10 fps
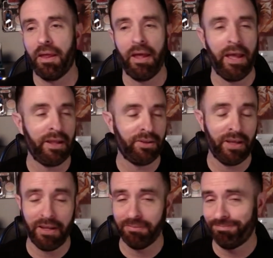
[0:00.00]
And
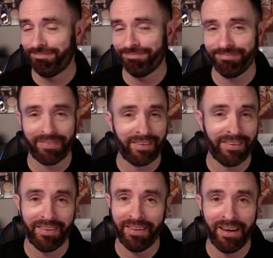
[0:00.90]
hey,
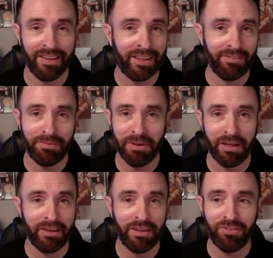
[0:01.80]
I love it,
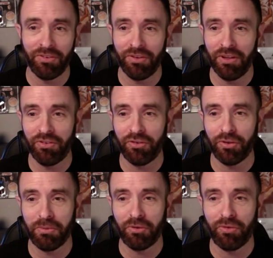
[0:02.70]
man. It's just so
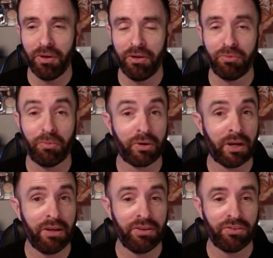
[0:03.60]
much fun. There's more
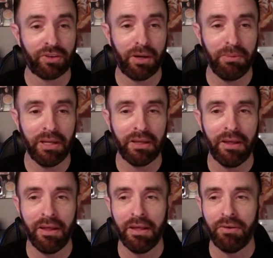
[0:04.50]
contests coming.
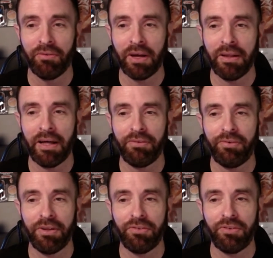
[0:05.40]
We've got a lot of
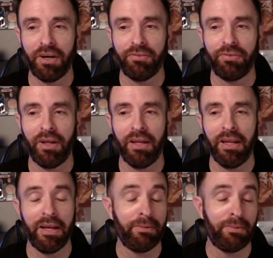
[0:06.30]
fun stuff. And
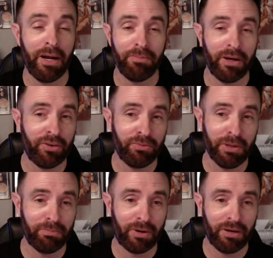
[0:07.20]
hey, I'm honored to be
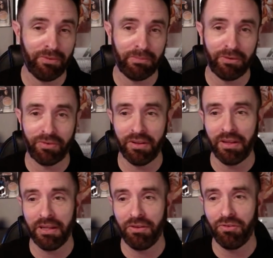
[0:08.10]
a part of it, my friend.
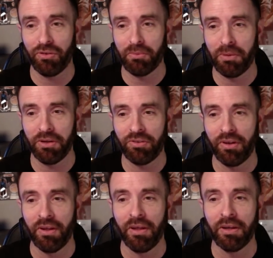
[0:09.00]
Thank you so much.
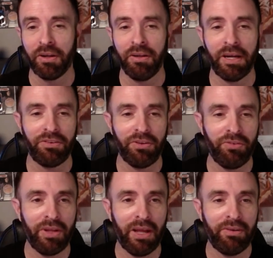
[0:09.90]
Good night to you,
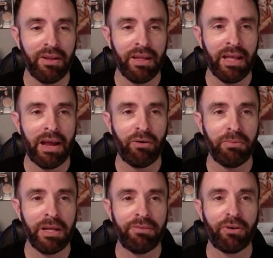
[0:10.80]
David.
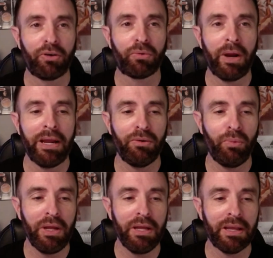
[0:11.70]
Everybody have a great
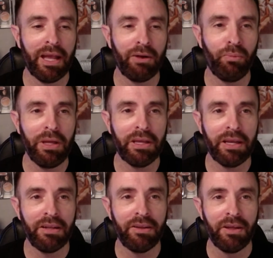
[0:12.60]
week and
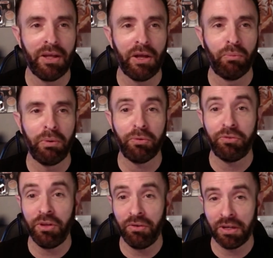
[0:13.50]
weekend. We will
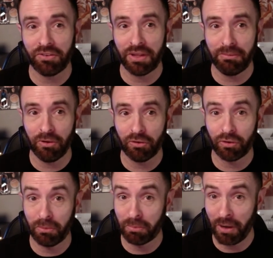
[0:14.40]
see you next time and look
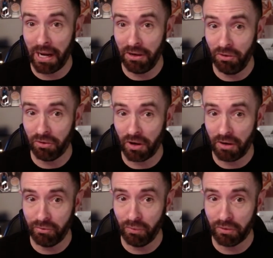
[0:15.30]
for a brand new
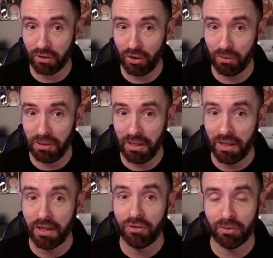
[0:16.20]
Coffee with Kenobi
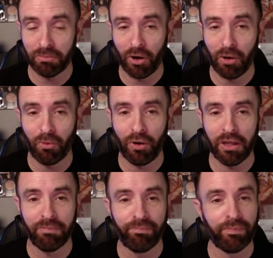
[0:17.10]
tomorrow
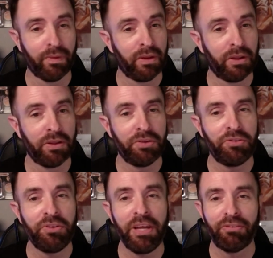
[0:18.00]
morning.
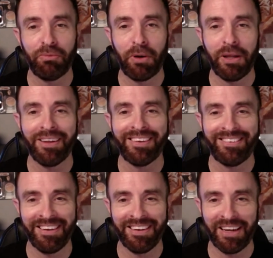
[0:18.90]
See you, everybody.
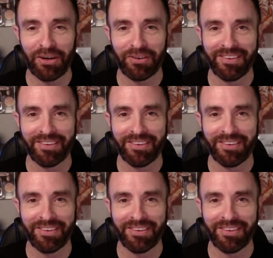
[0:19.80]
Take care.